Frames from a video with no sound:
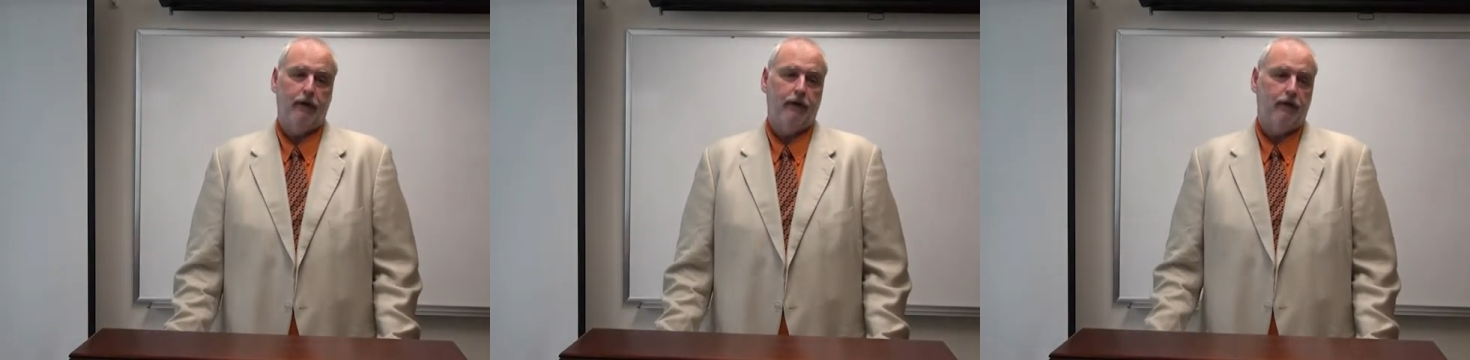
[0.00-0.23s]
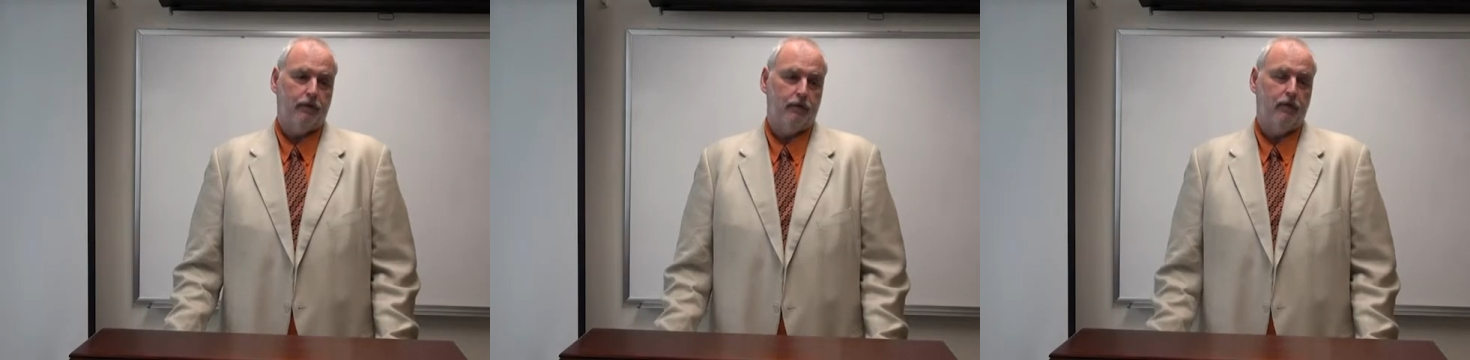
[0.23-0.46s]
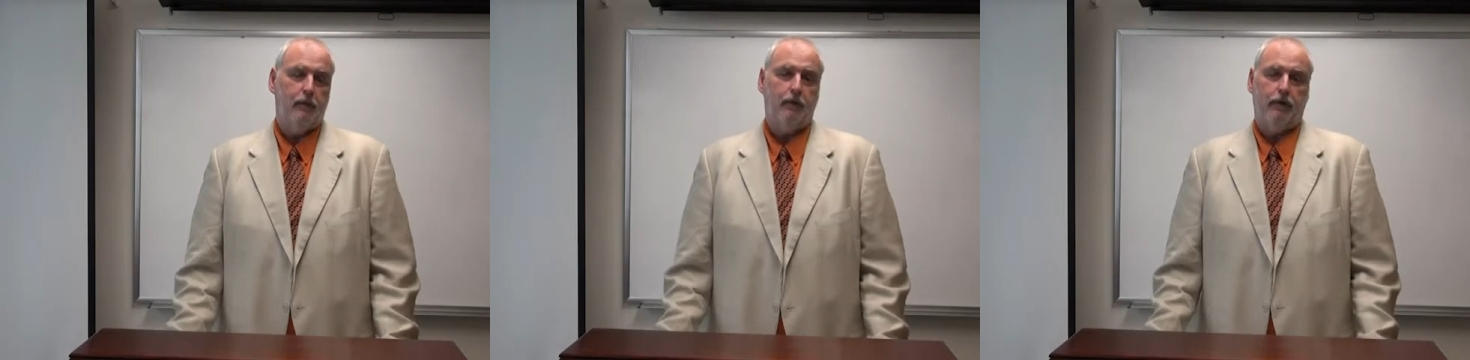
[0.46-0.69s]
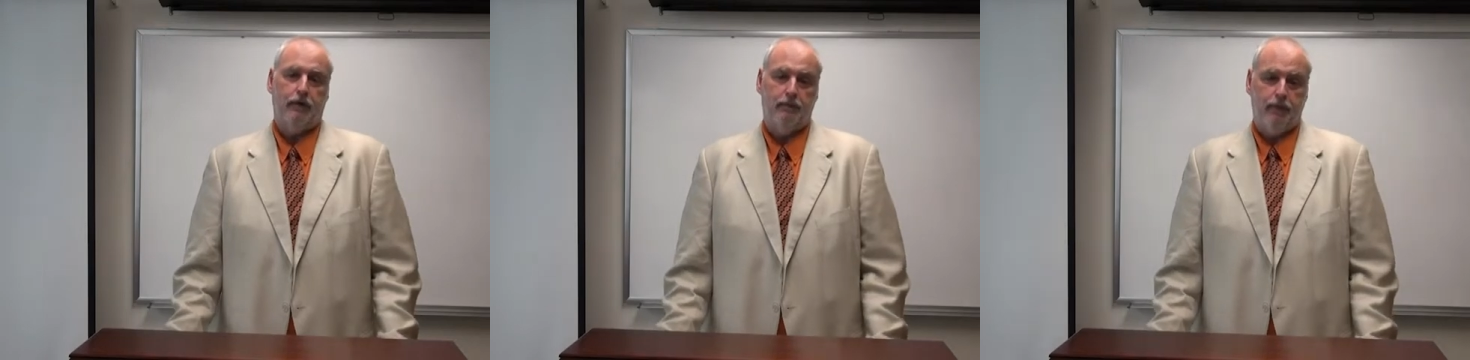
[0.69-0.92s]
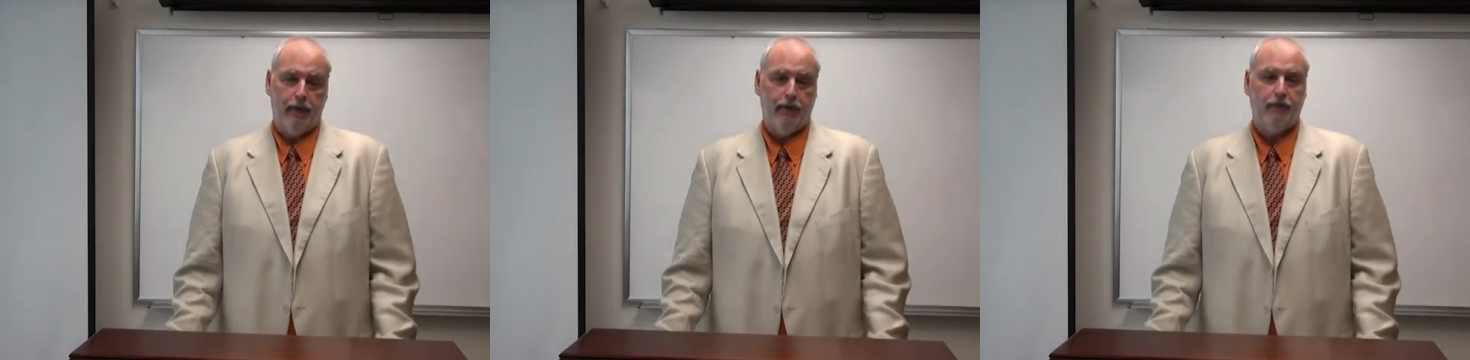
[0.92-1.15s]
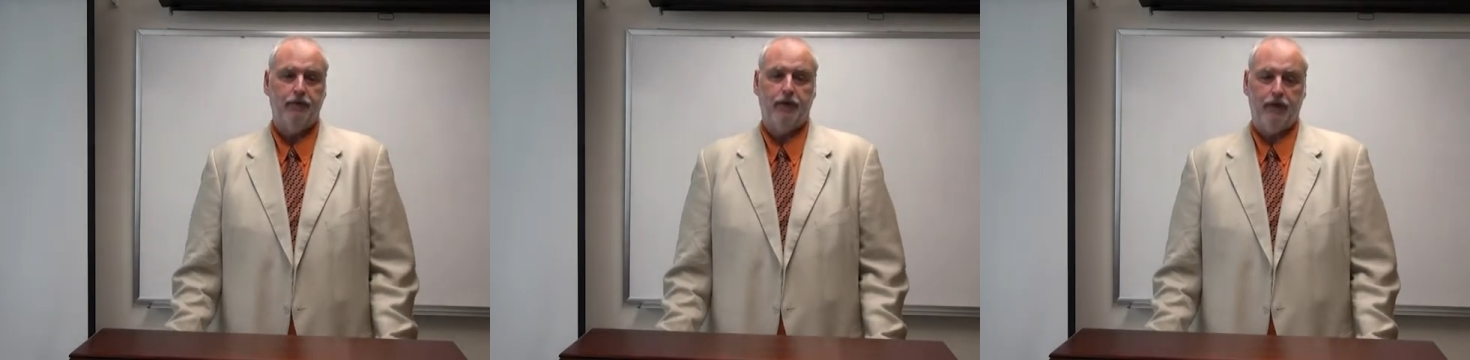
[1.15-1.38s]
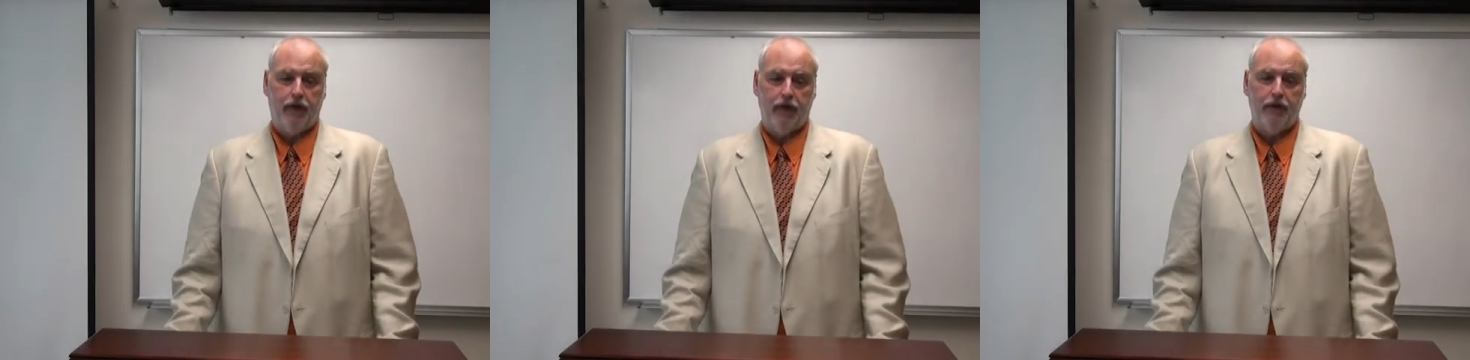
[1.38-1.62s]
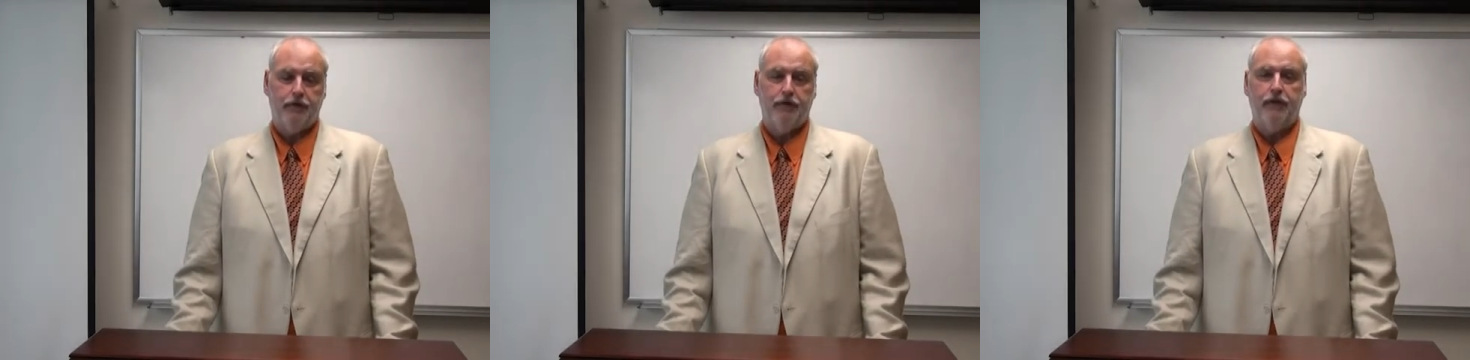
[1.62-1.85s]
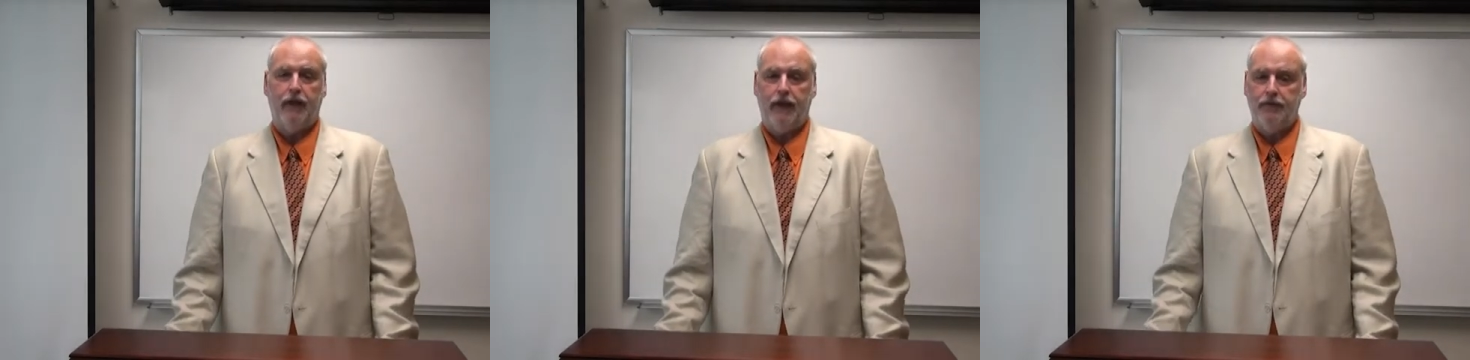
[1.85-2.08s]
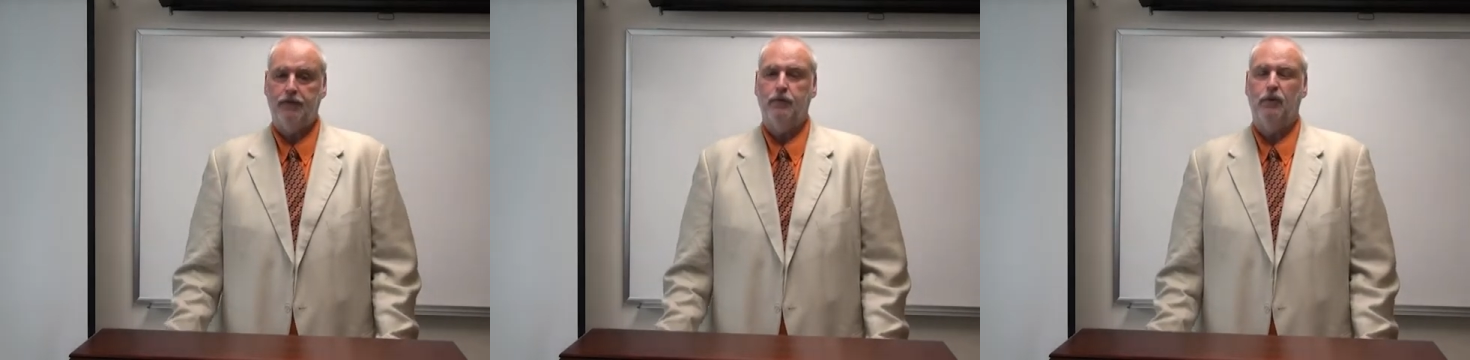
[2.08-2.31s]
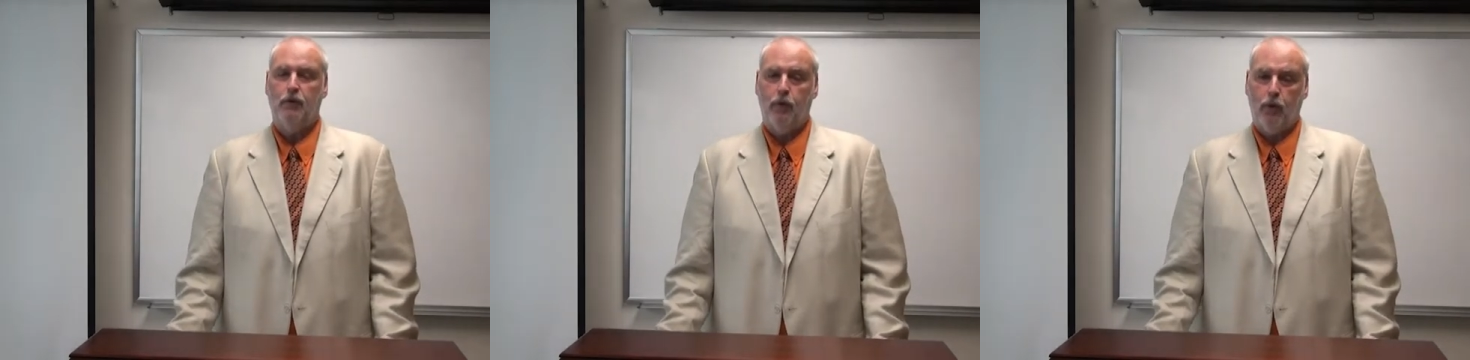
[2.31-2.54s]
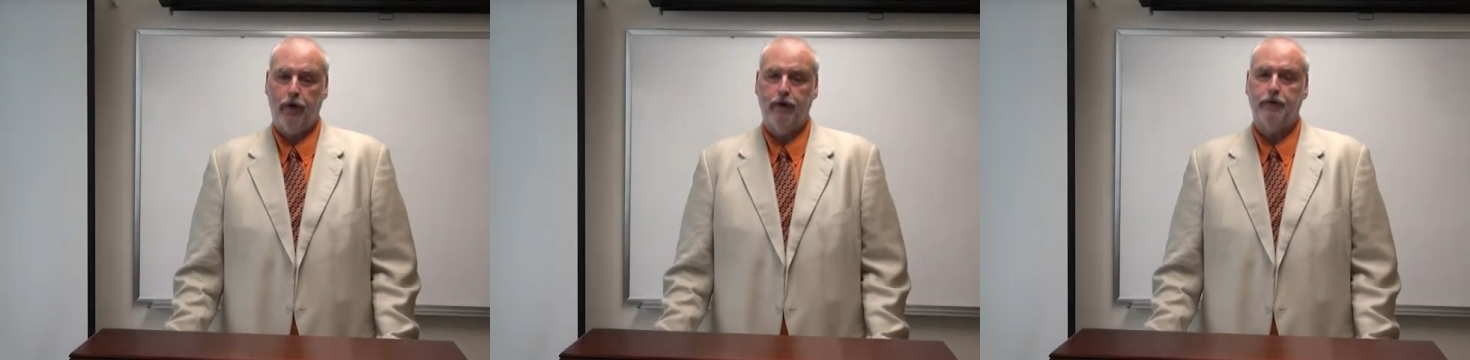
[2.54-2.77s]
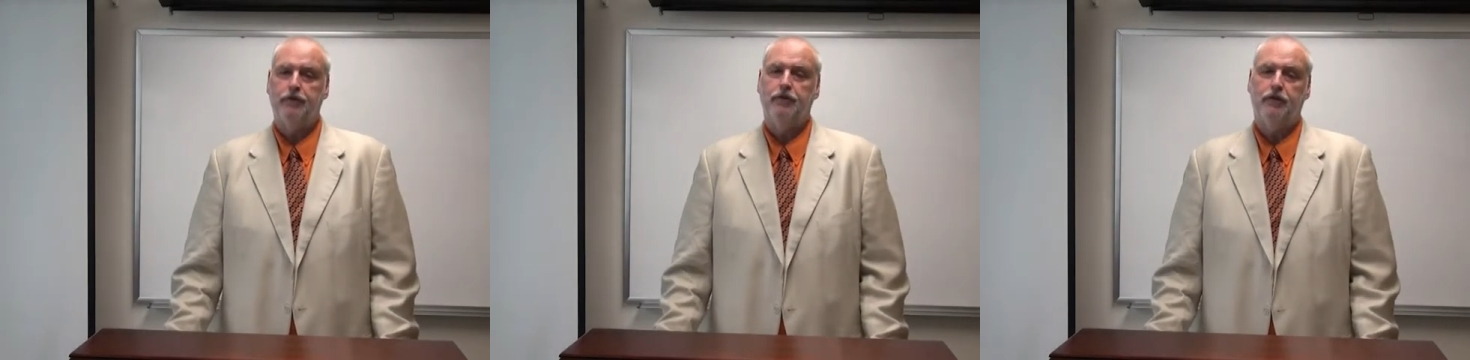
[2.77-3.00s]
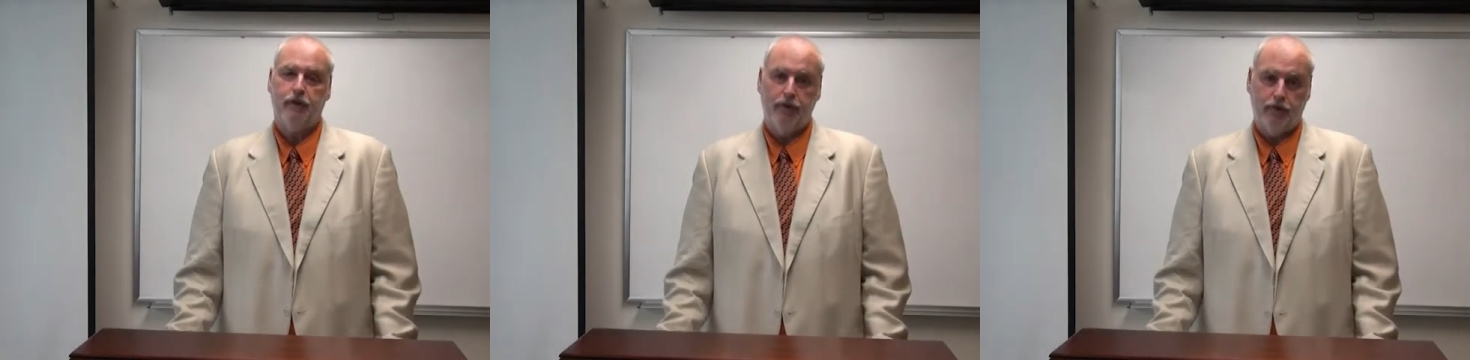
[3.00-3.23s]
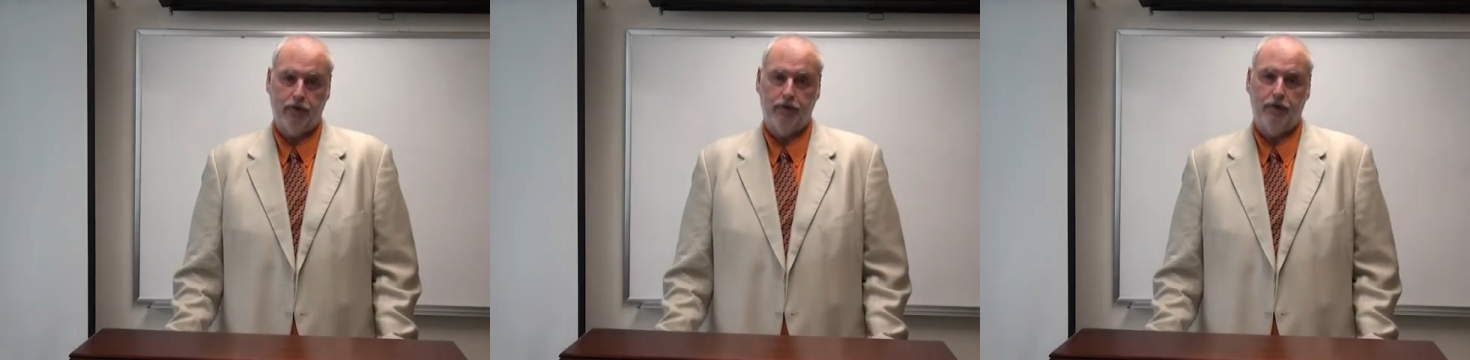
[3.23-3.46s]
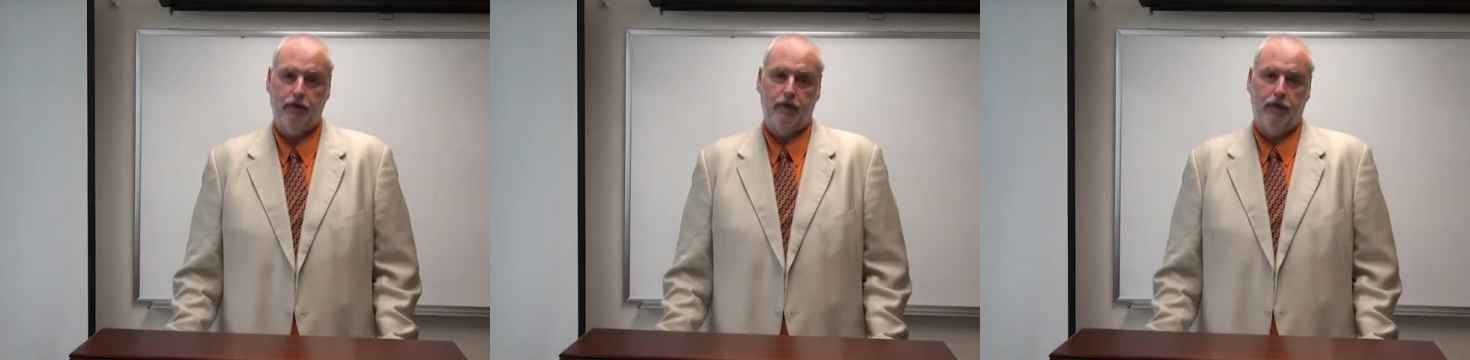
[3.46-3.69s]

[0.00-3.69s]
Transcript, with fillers: Because remember, a comparative psychologist has to acquire skills.